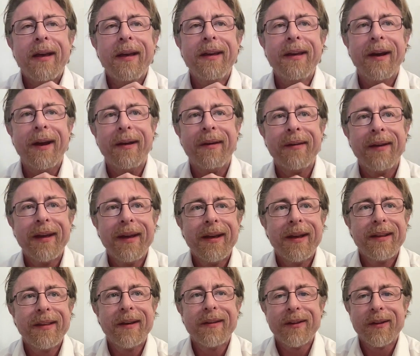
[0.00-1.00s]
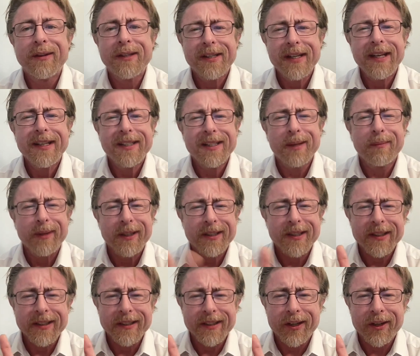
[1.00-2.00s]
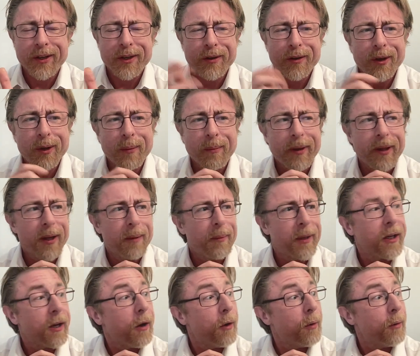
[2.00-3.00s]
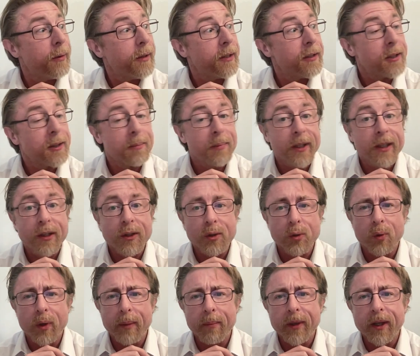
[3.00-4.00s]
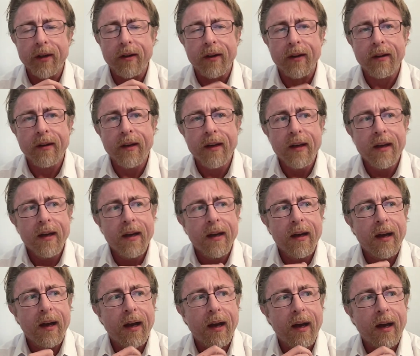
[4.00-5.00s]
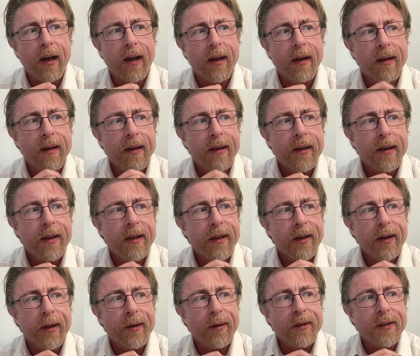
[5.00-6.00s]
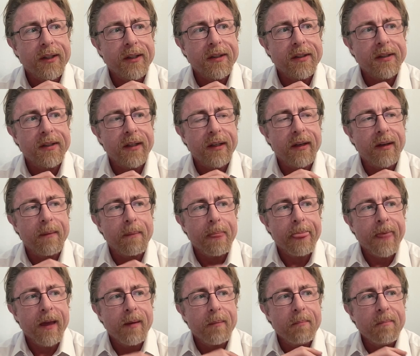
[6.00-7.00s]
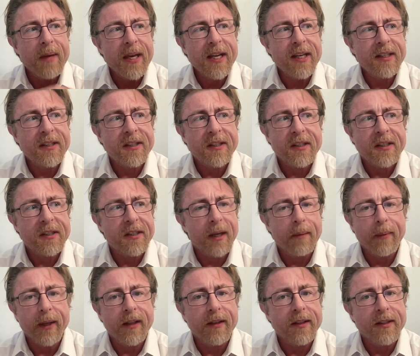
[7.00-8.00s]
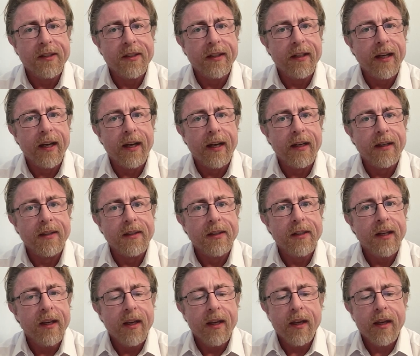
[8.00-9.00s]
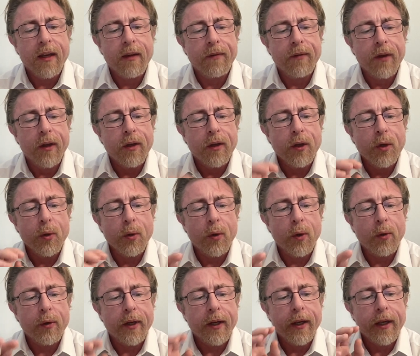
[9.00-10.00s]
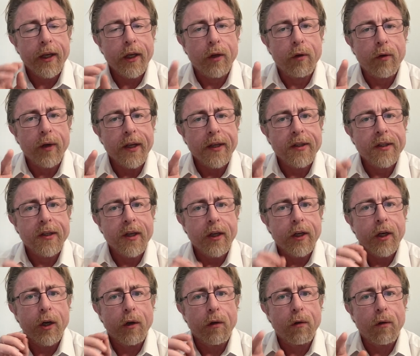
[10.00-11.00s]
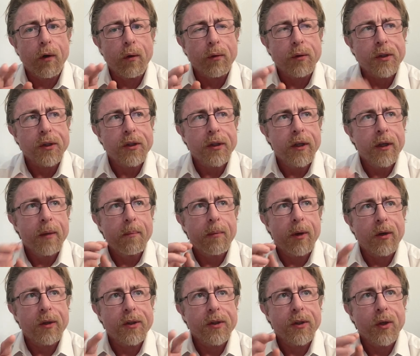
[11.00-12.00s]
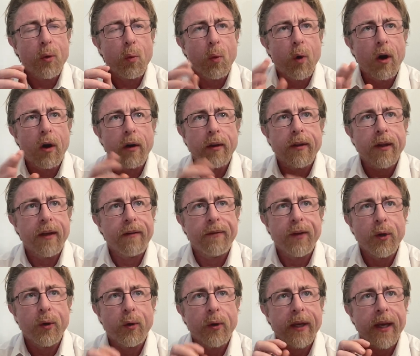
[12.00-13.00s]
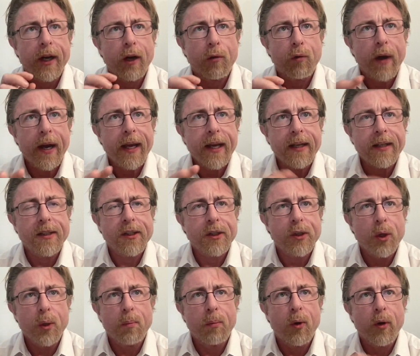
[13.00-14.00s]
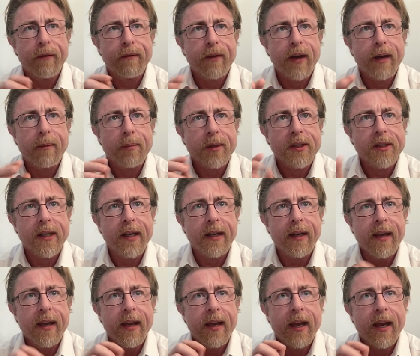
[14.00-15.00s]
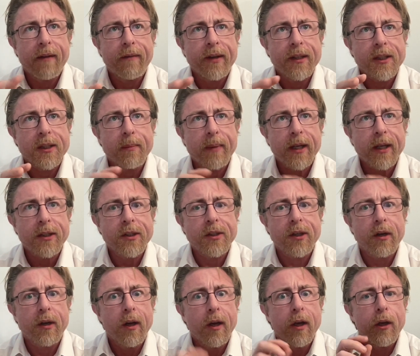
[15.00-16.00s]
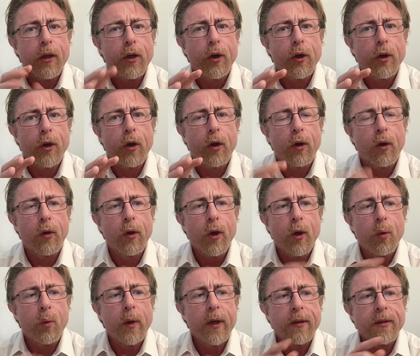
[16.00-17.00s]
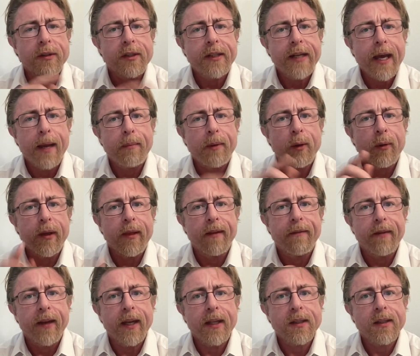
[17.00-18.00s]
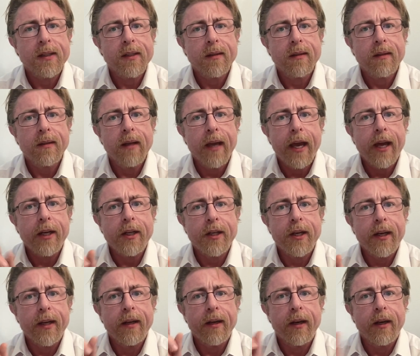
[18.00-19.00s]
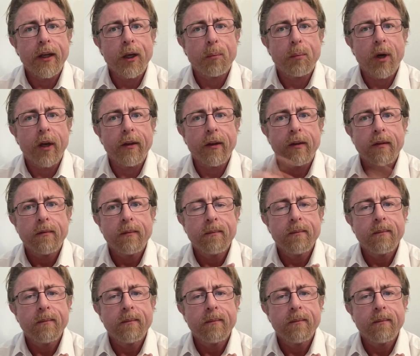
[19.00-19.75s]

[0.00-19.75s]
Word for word: you know, they'll say some of these things that are true, but they'll be like, oh, and this is because women are, uh, you know, just uh, beasts. I mean, listen, guys, if you don't increase your gross personal worth, if you don't get a raise 2.5% every semester, your girl will stab you in the face and cheat on your brother.